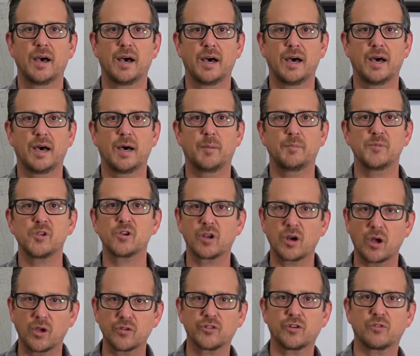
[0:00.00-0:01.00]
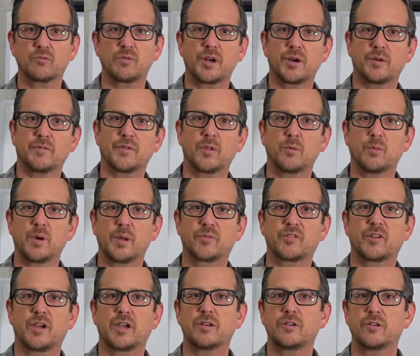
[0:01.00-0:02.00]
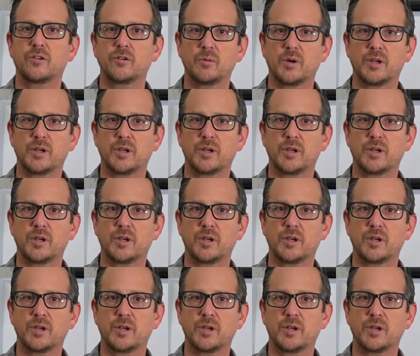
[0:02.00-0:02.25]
You can also run over to the website and do